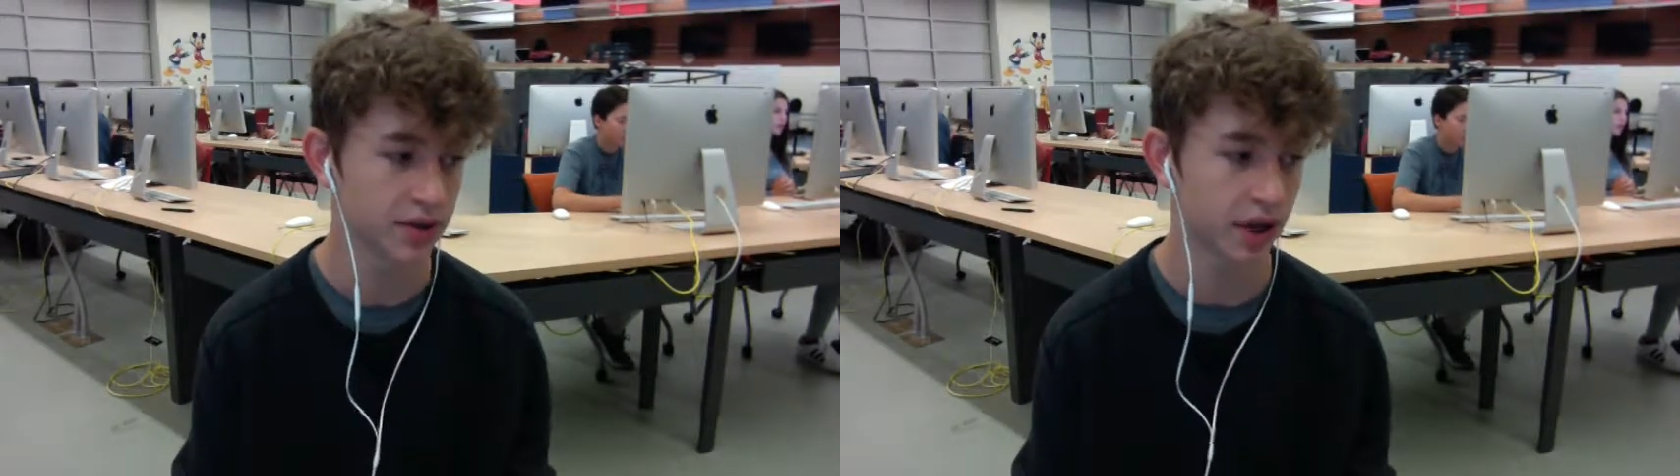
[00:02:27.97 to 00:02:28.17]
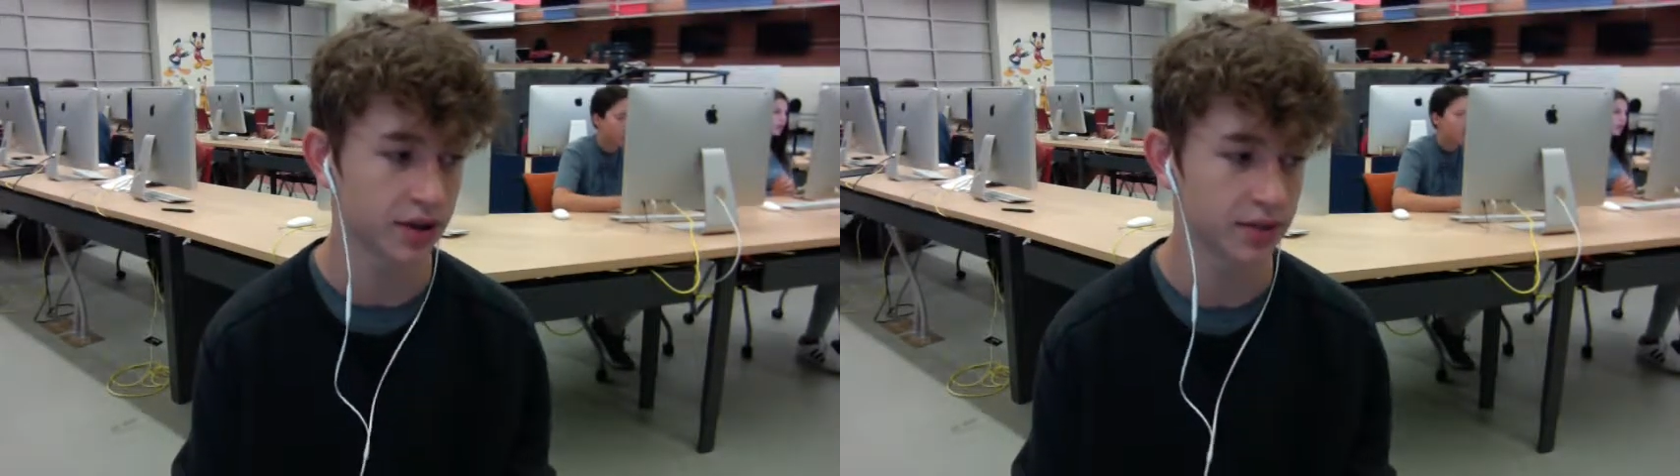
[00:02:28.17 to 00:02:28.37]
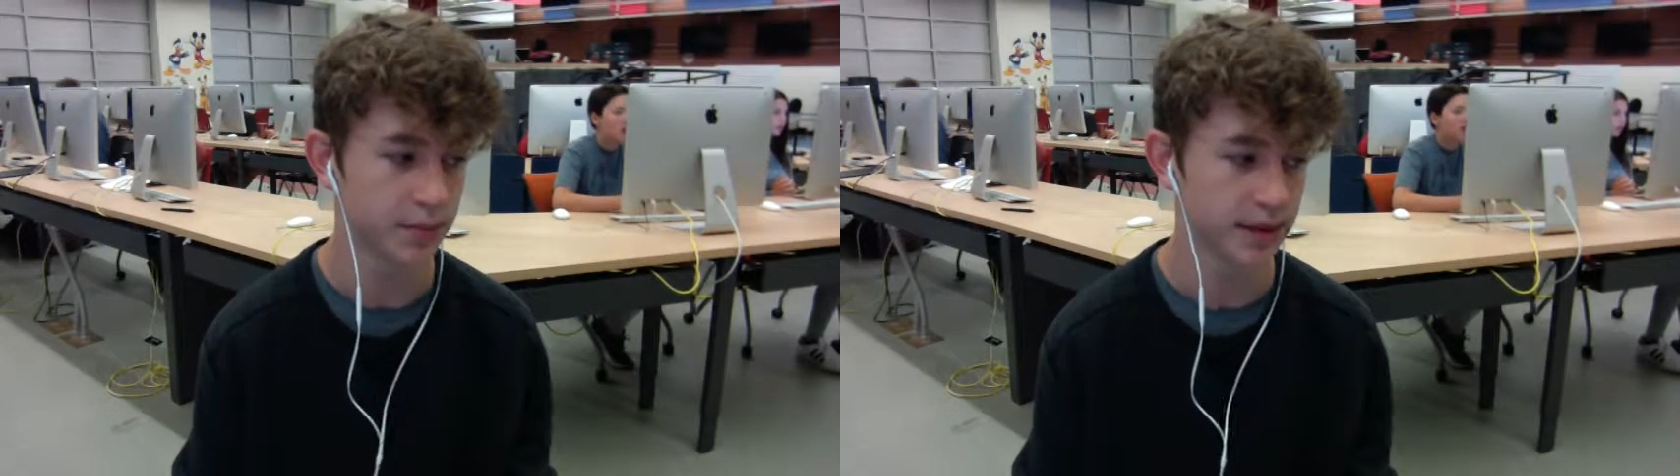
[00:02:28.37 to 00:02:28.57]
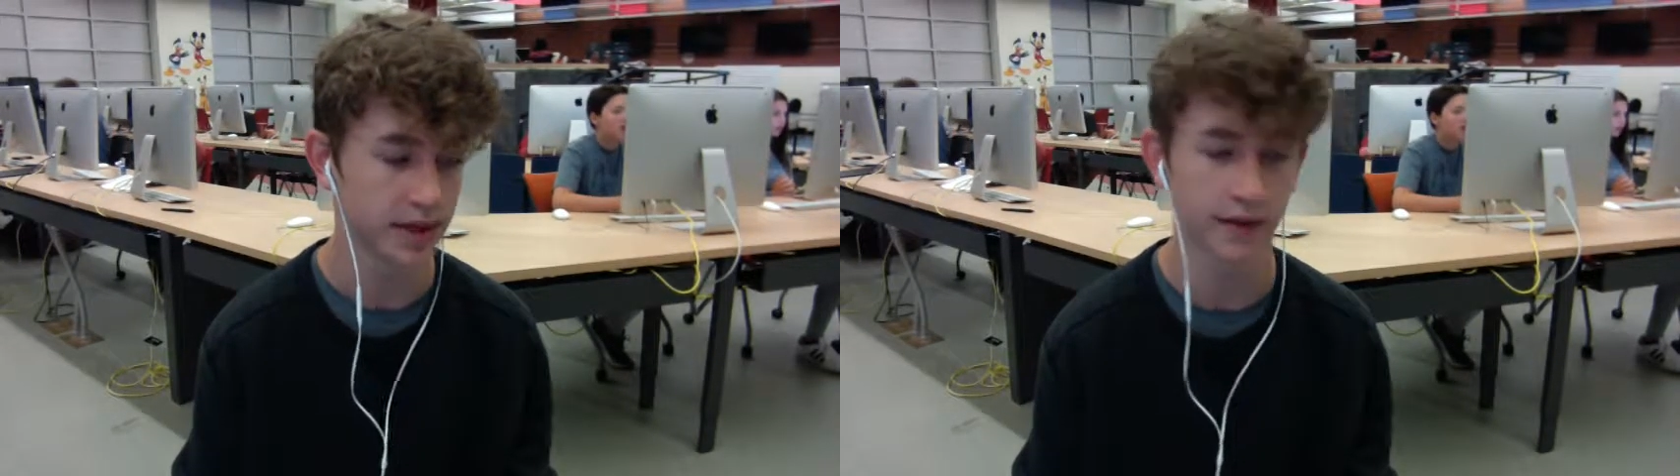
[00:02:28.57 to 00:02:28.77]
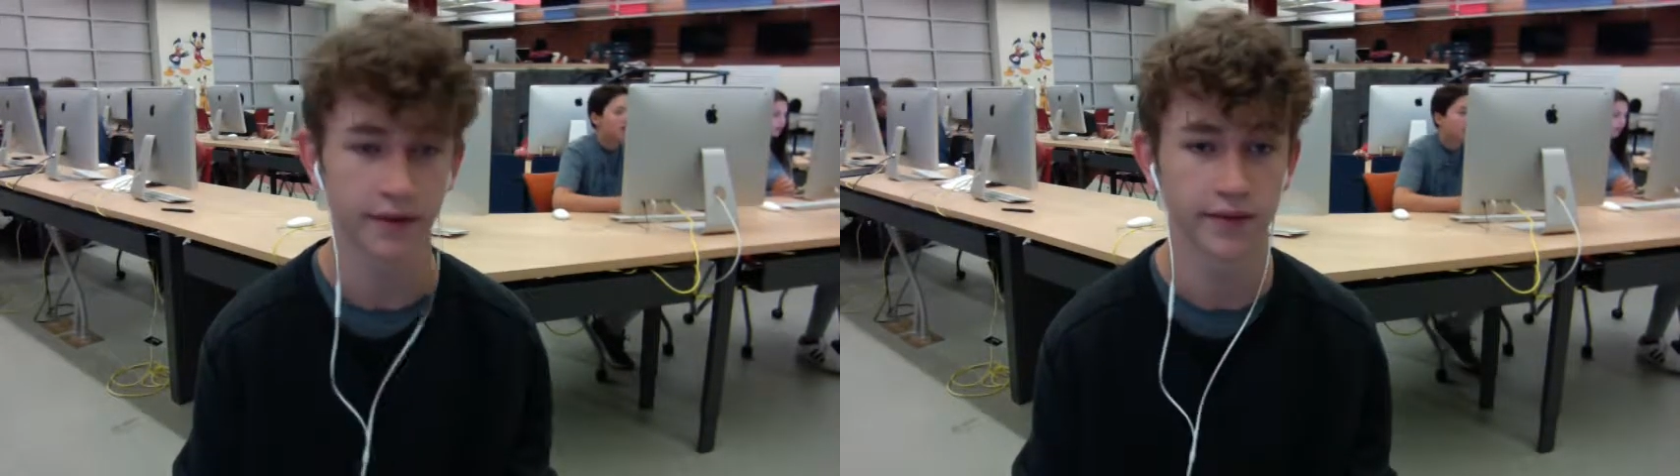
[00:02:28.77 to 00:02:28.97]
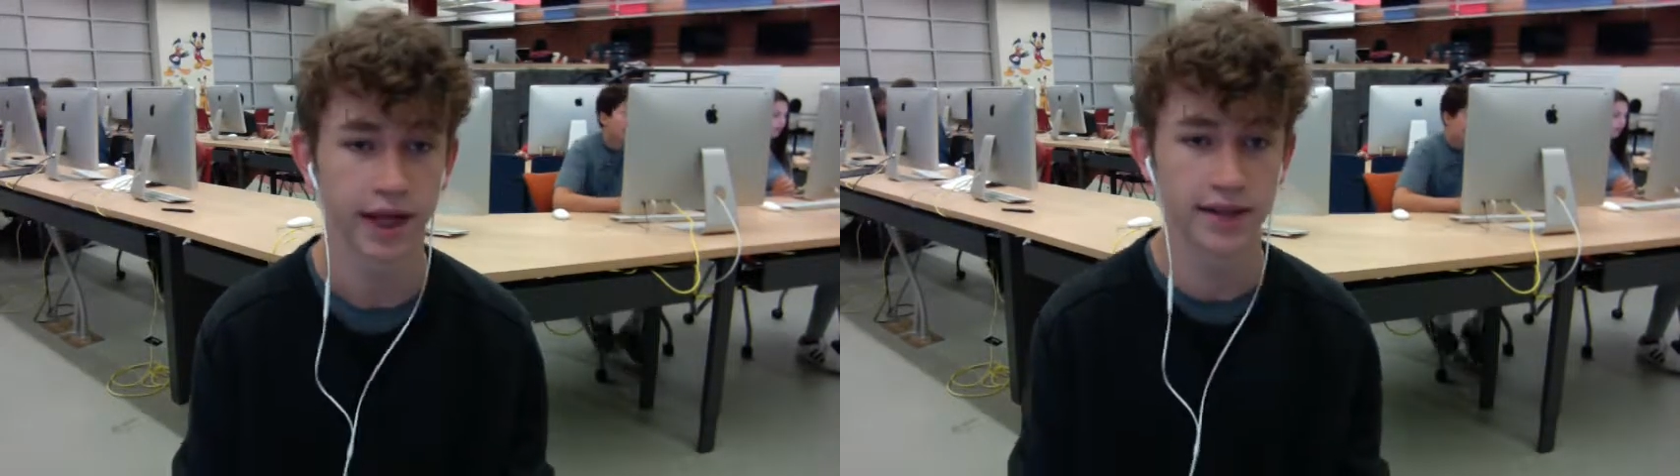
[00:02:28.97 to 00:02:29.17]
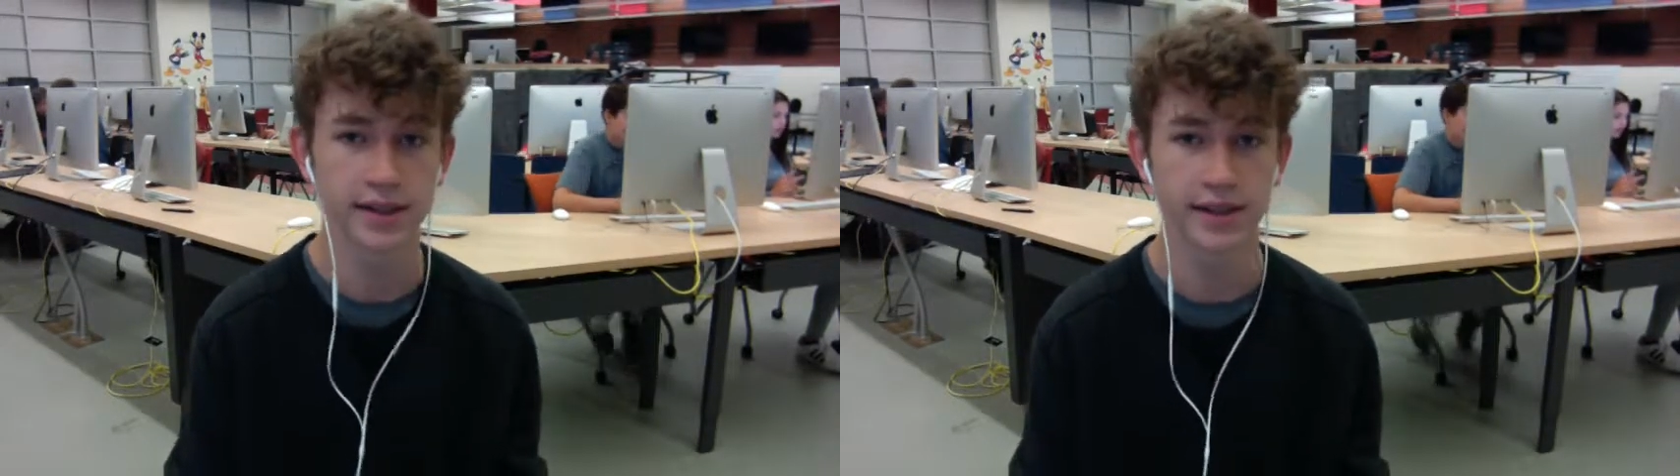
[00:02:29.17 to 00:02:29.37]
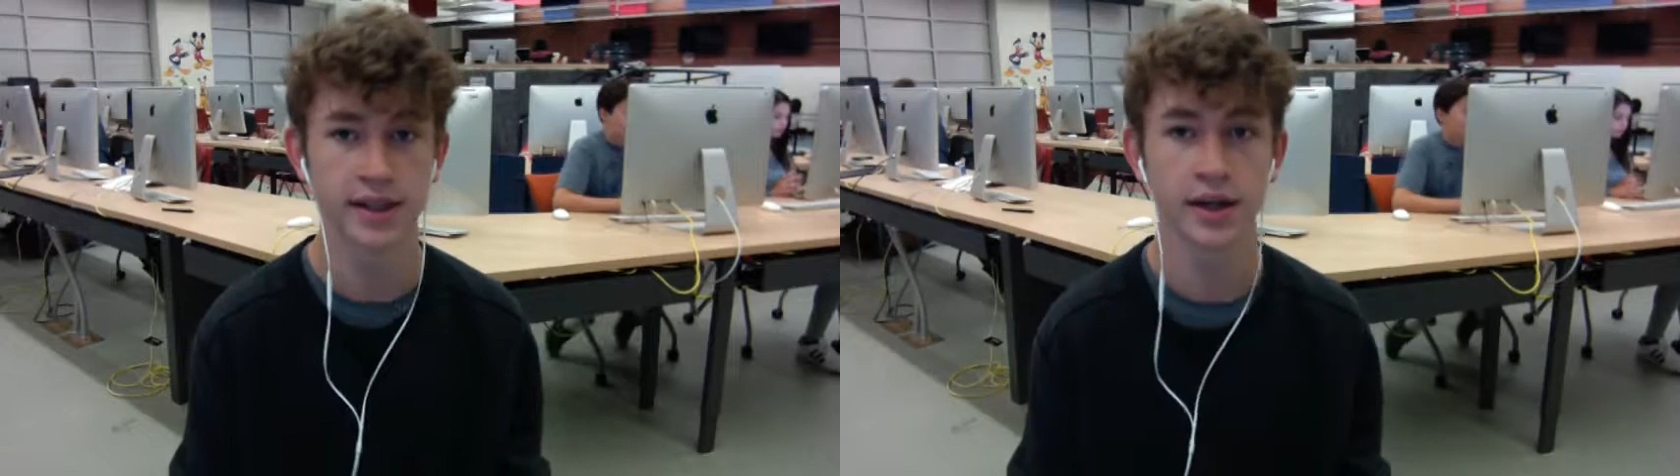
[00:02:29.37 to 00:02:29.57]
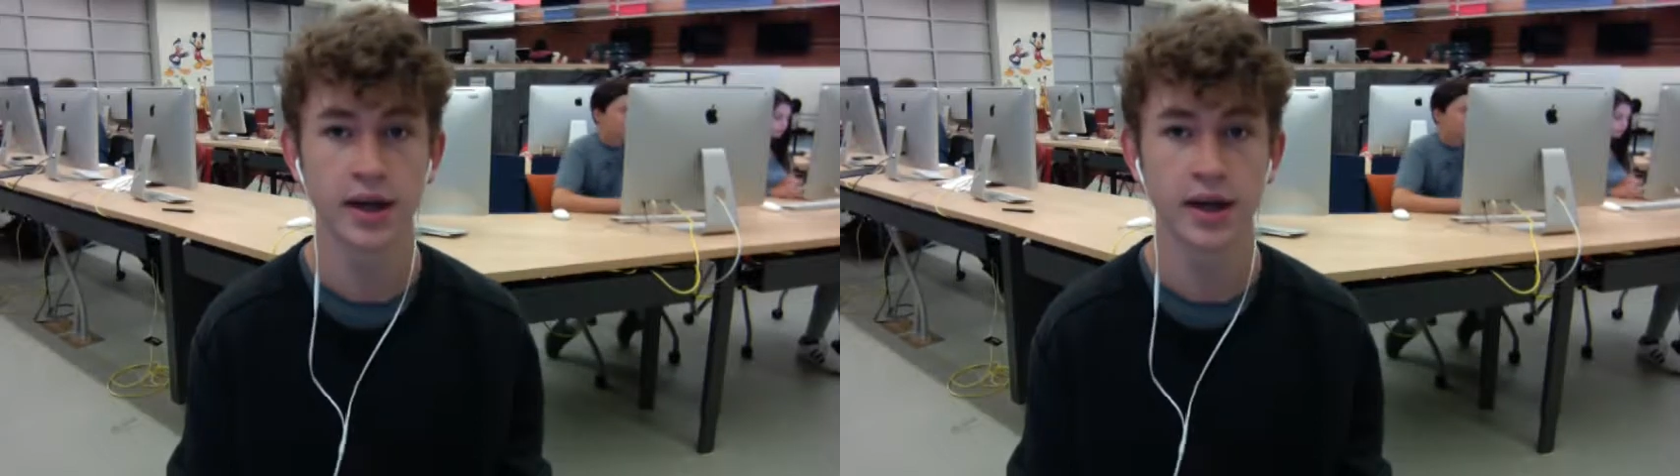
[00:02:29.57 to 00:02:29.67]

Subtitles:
judged based off of legacy.